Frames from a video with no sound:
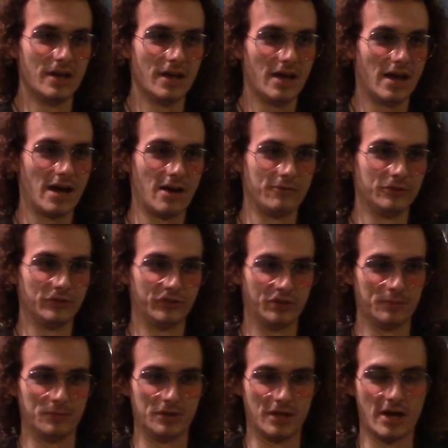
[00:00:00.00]
having
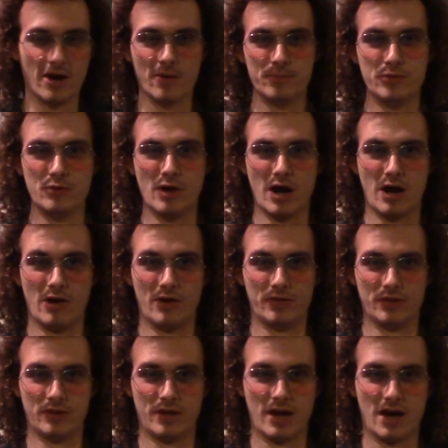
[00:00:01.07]
something help you out and
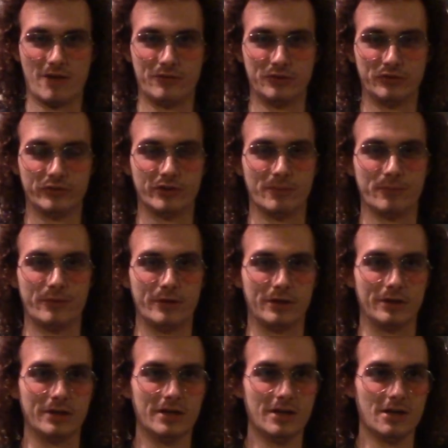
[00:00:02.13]
then having
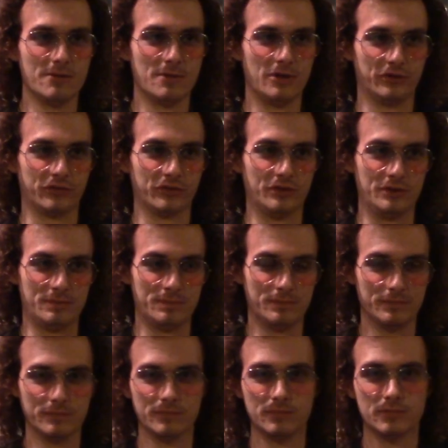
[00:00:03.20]
something basically
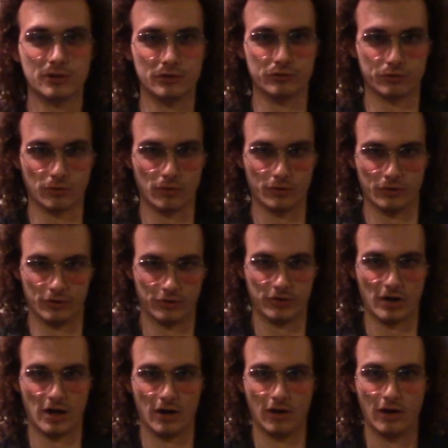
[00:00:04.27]
control your
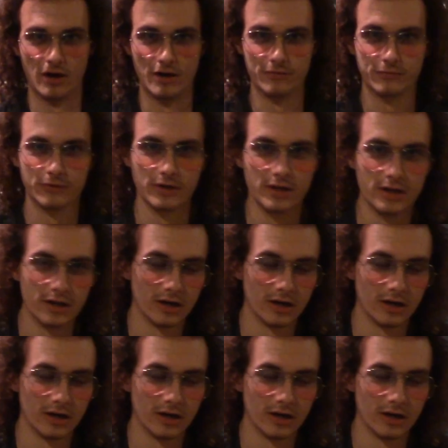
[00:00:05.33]
entire life,